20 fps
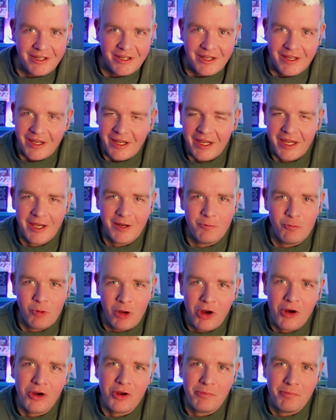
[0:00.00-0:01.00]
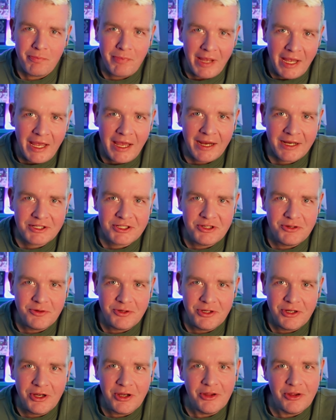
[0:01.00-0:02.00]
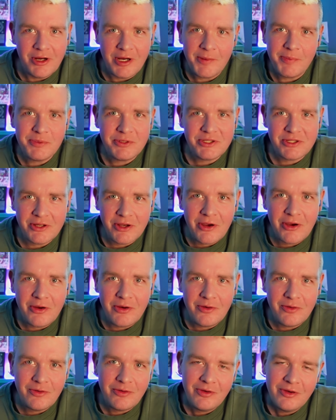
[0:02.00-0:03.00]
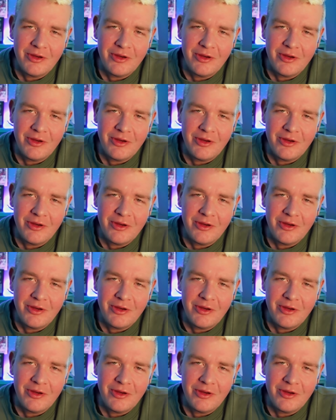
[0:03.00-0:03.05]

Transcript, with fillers: and welcome back to another episode